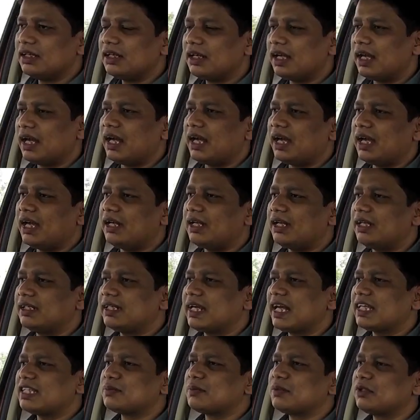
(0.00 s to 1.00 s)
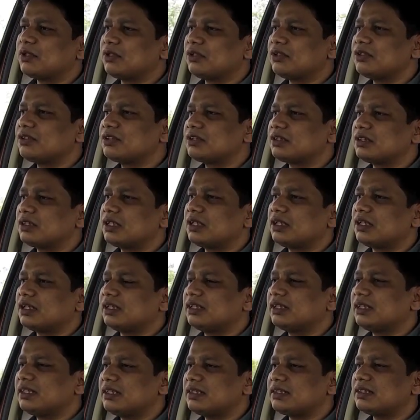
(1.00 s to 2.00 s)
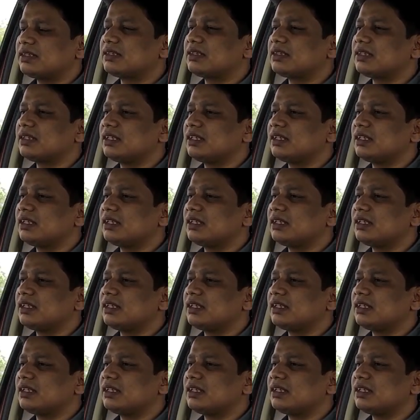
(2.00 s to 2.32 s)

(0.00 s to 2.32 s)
and that's because this